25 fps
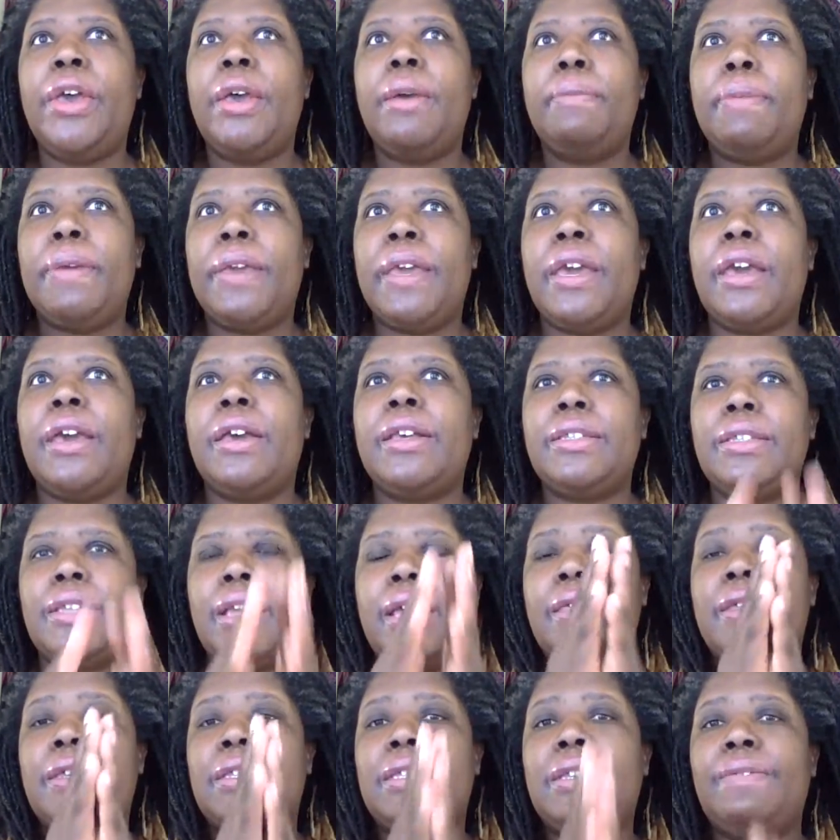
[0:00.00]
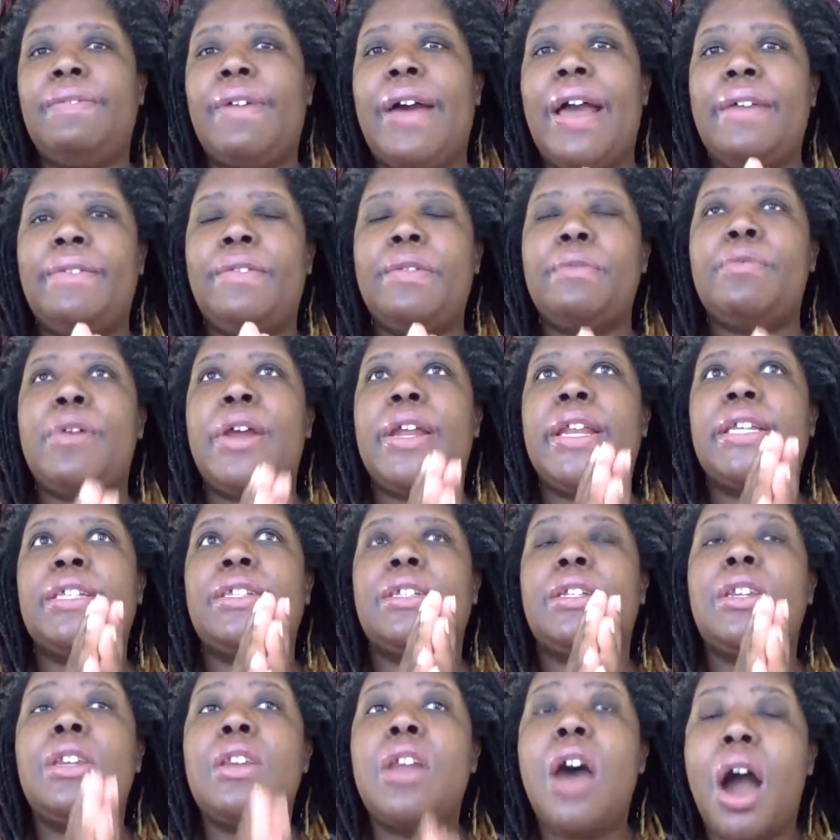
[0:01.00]
Because the survivor brain is
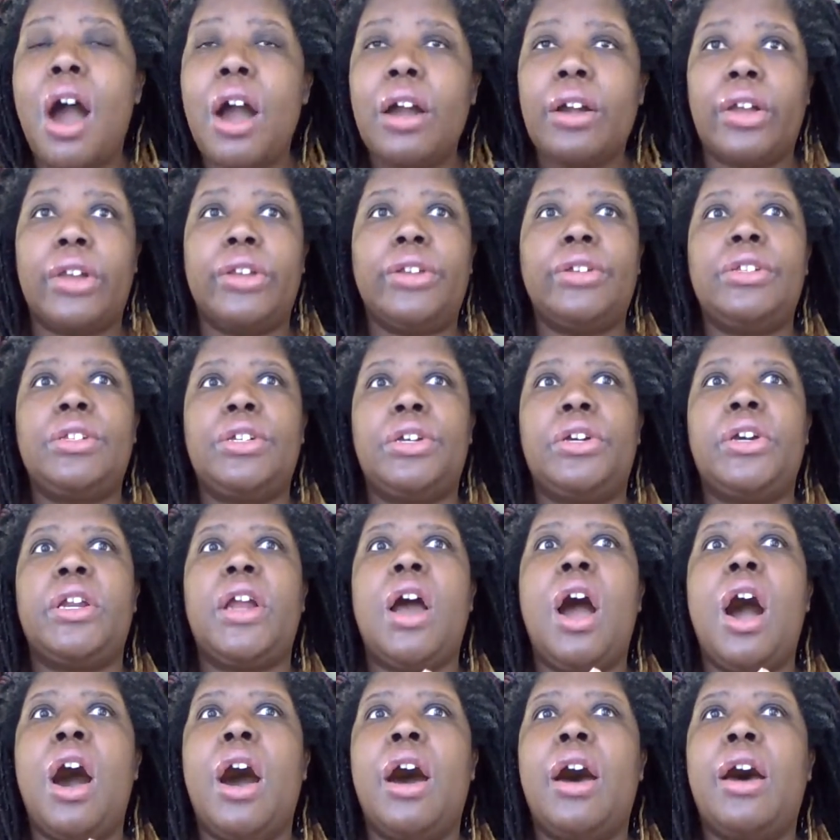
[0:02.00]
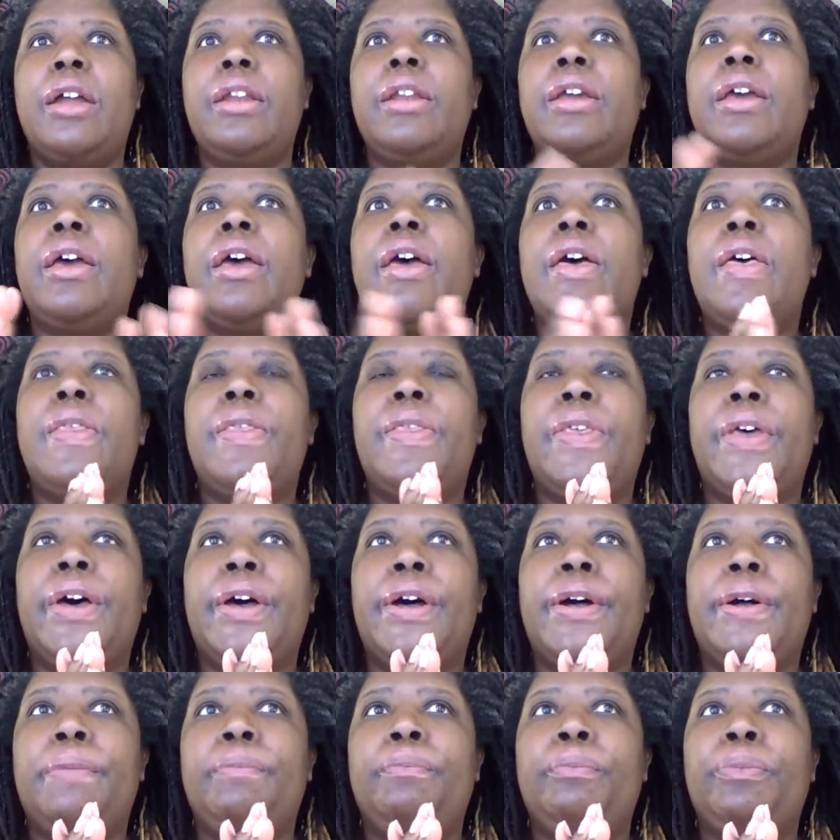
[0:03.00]
not going to turn on
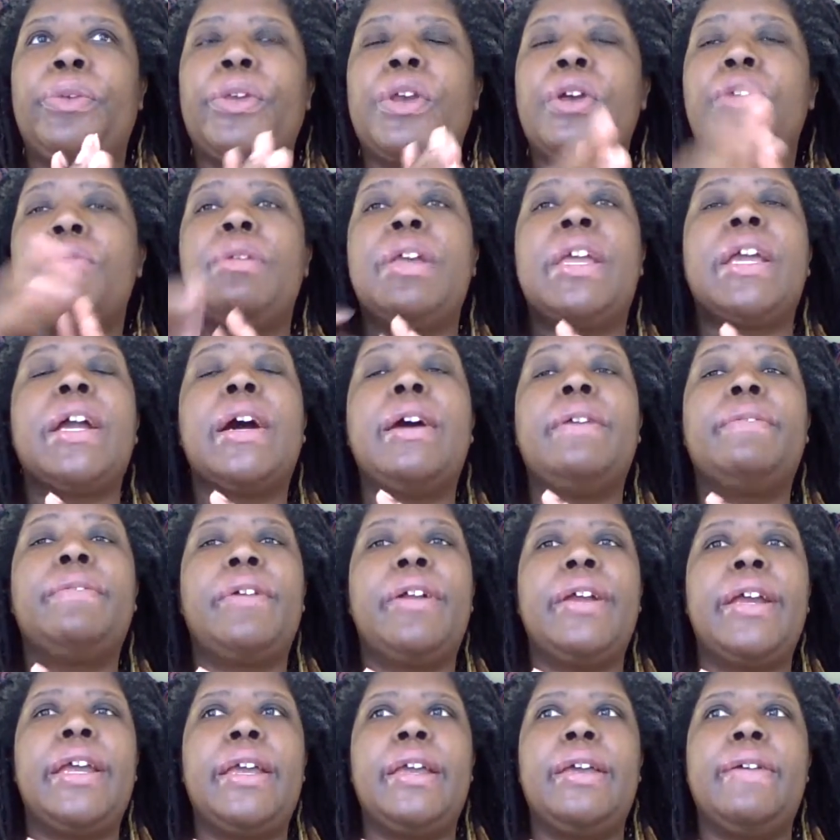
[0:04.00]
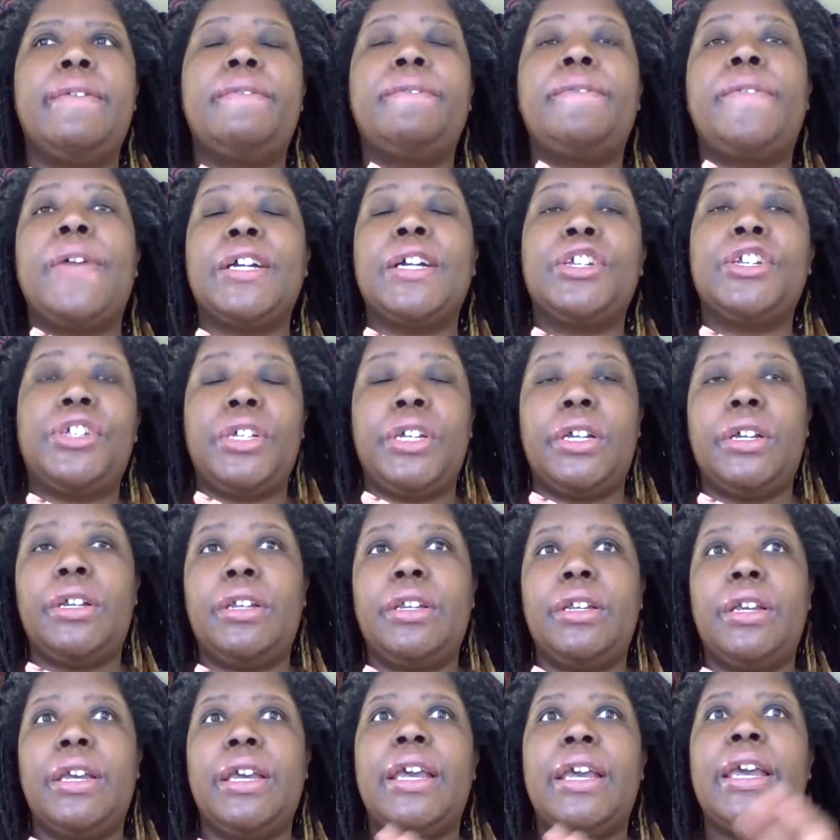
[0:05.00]
the recovery
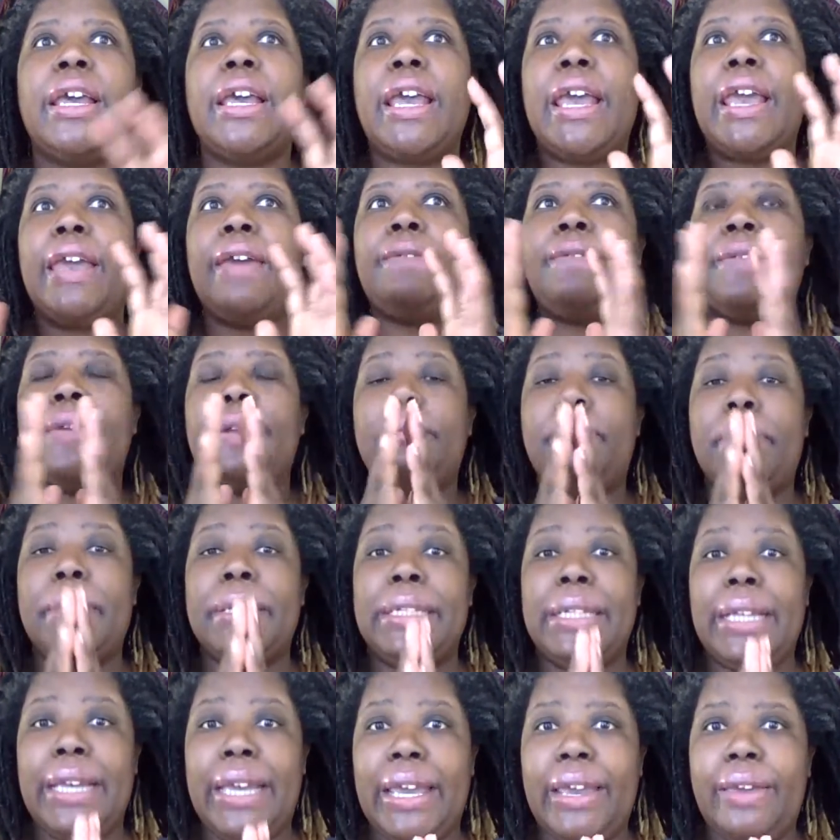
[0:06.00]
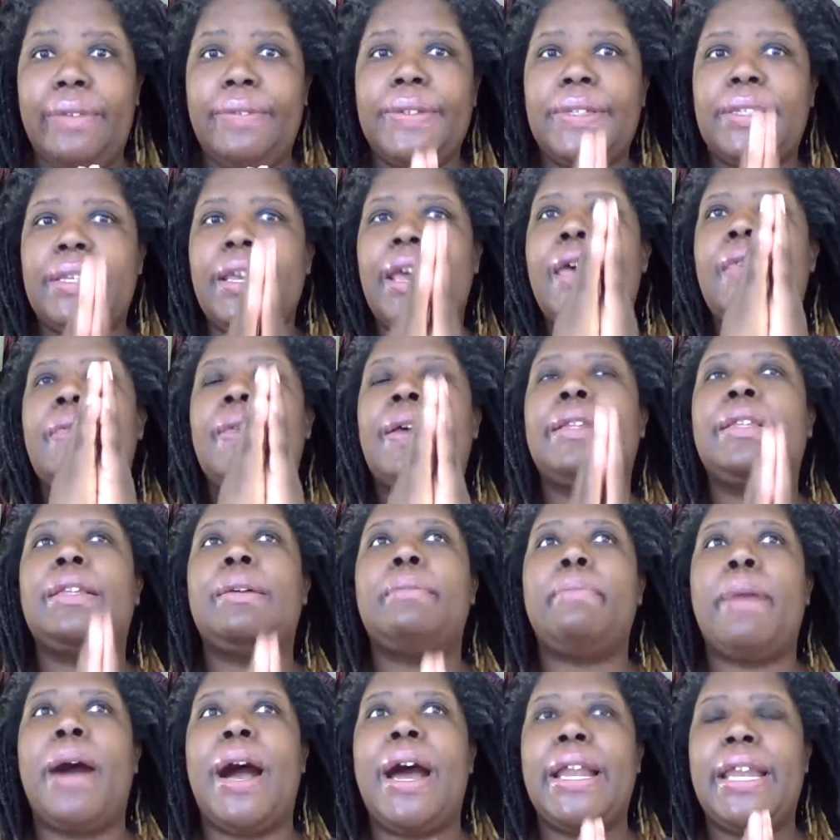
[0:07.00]
function if it believes that the
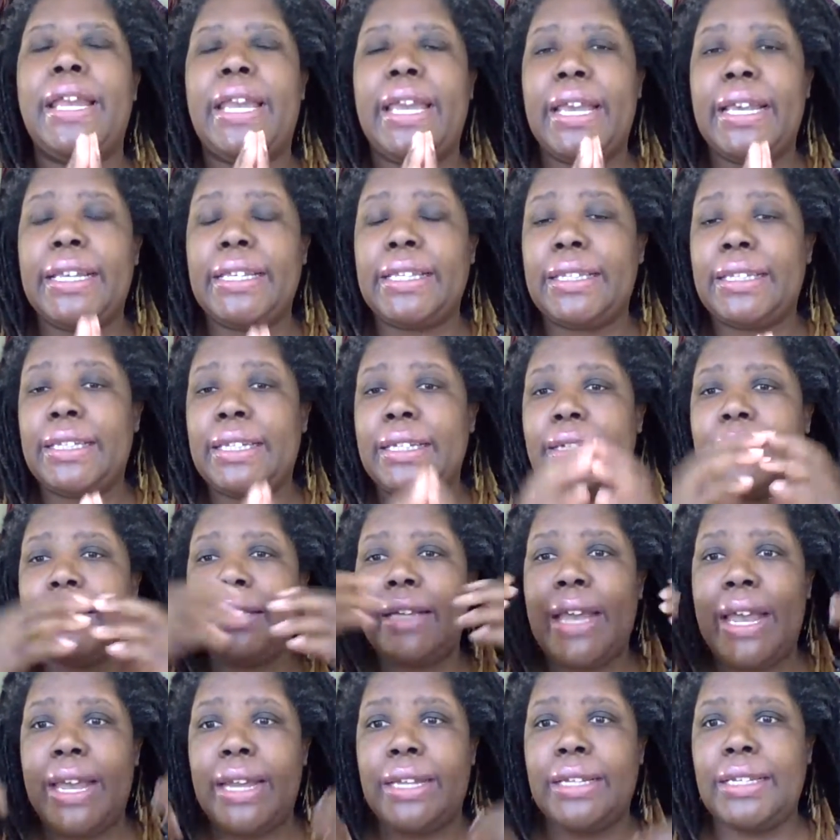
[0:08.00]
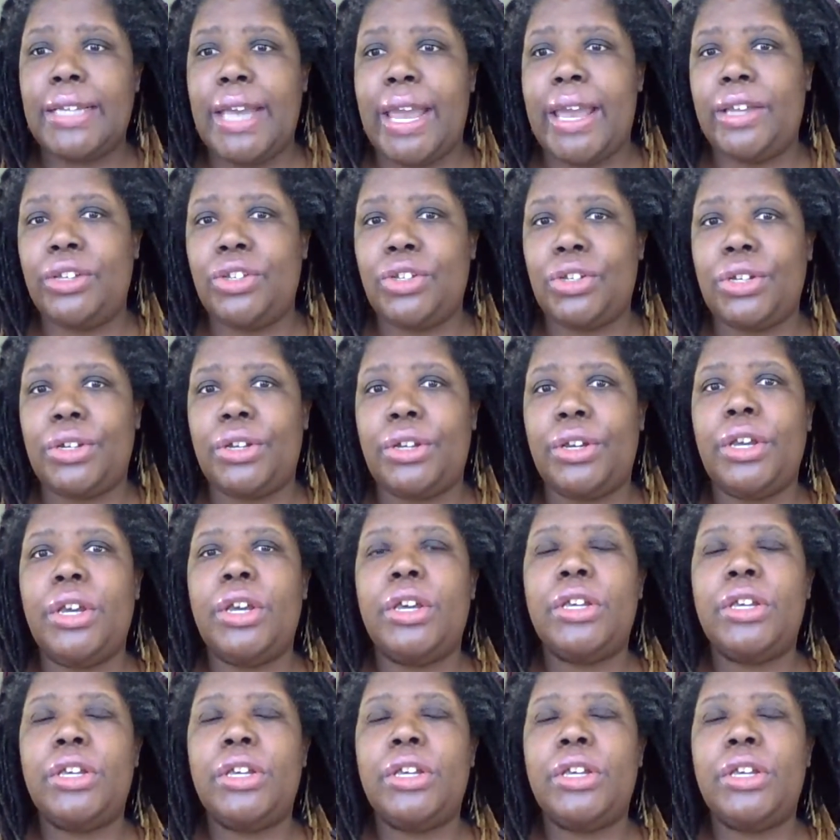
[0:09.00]
body is still in danger.